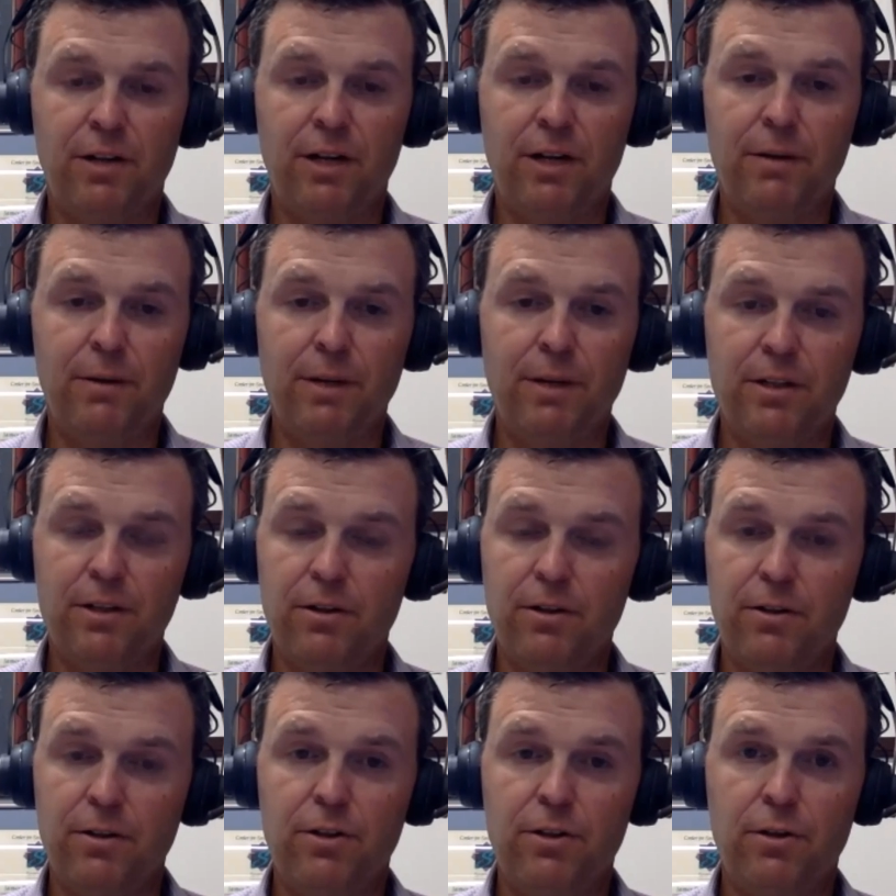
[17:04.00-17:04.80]
try to
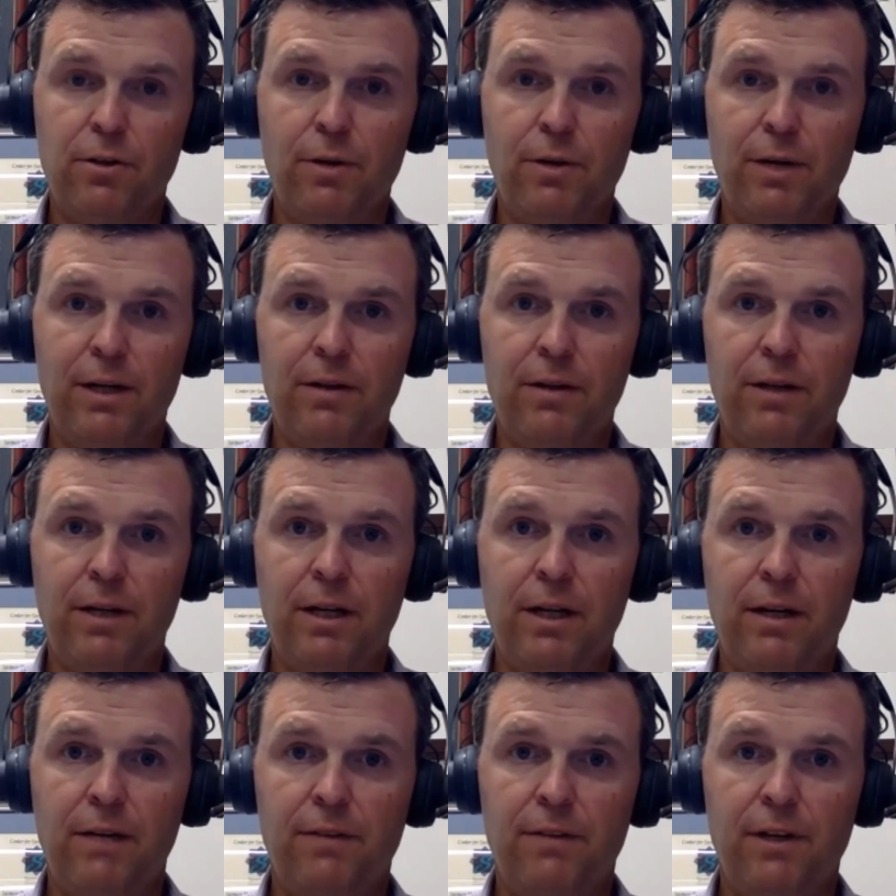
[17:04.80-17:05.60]
return too
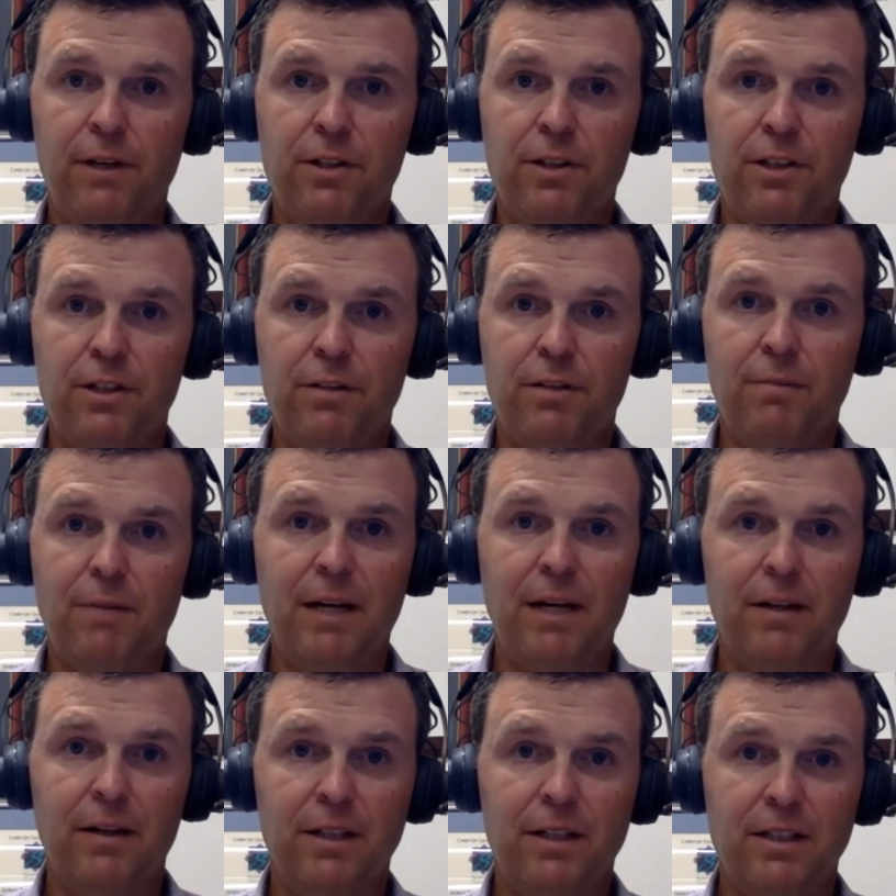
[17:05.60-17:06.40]
quickly, if they're still
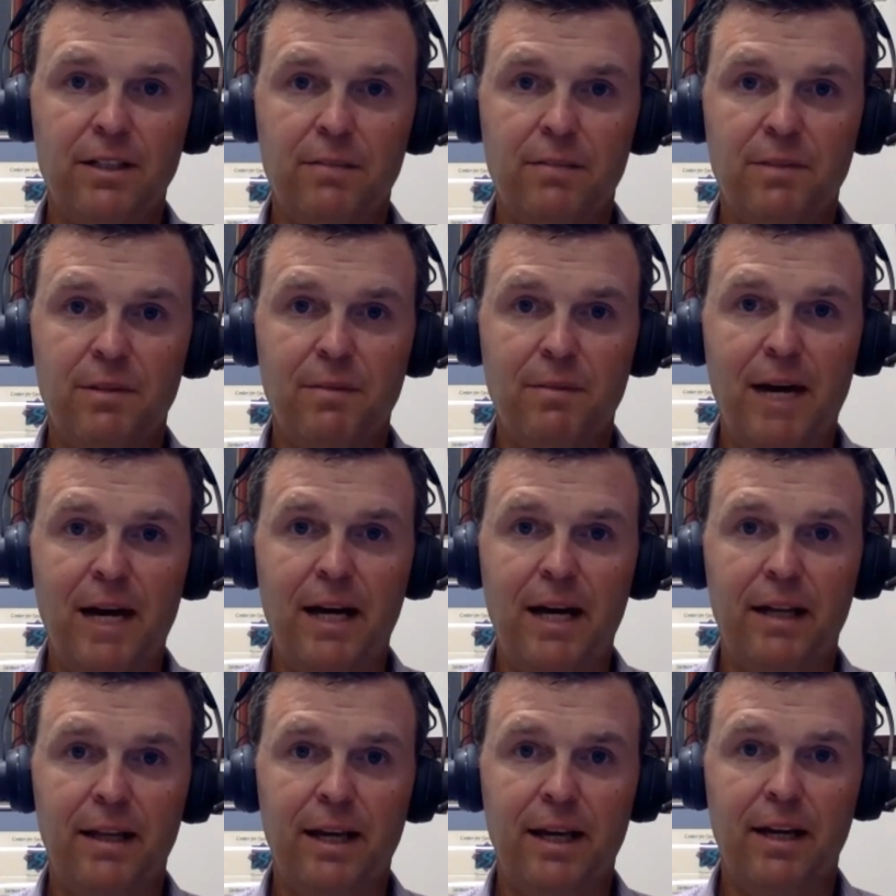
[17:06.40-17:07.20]
mildly
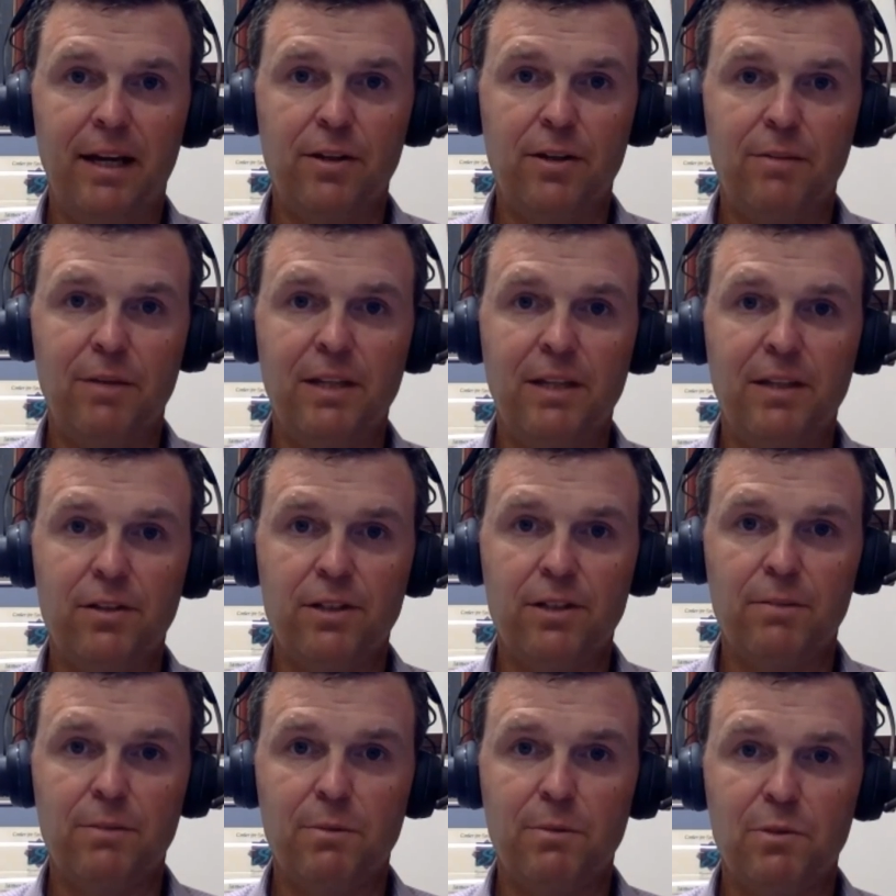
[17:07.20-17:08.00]
symptomatic, they actually make their
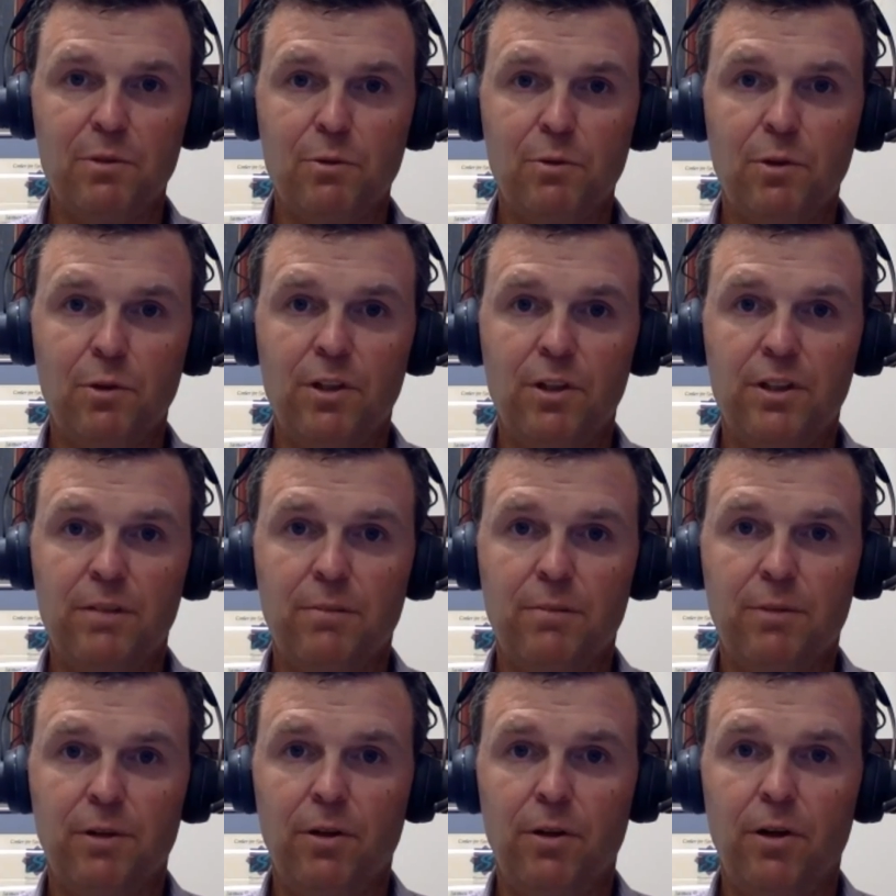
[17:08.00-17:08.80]
symptoms worse
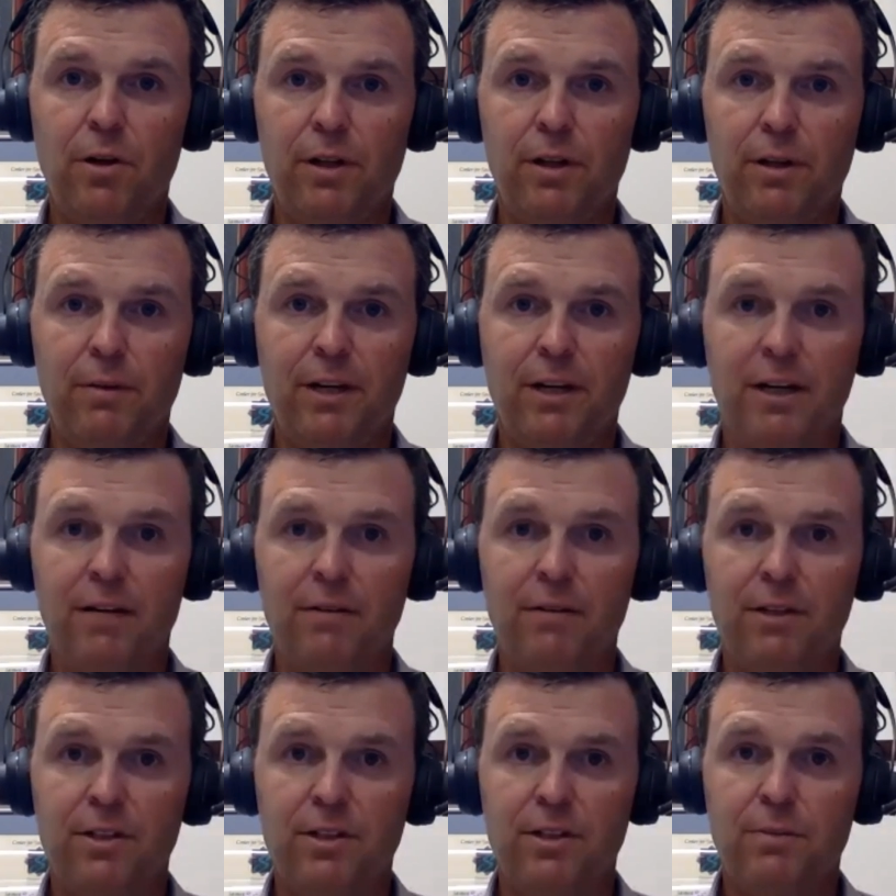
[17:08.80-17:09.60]
and prolong their
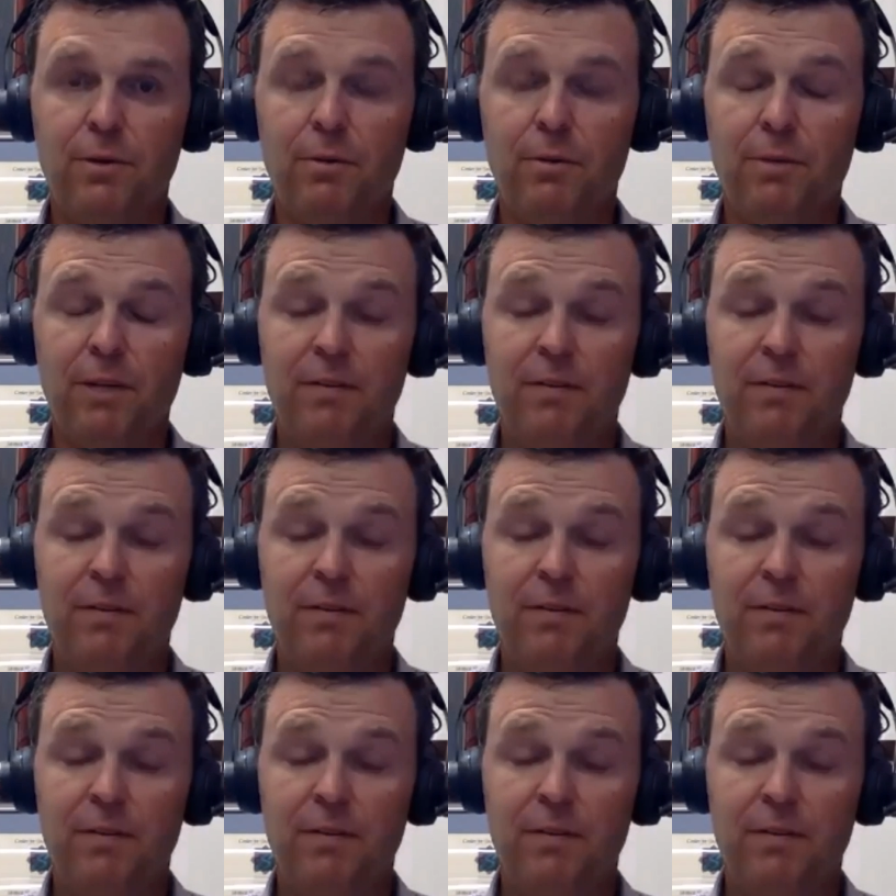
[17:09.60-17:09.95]
recovery to sport.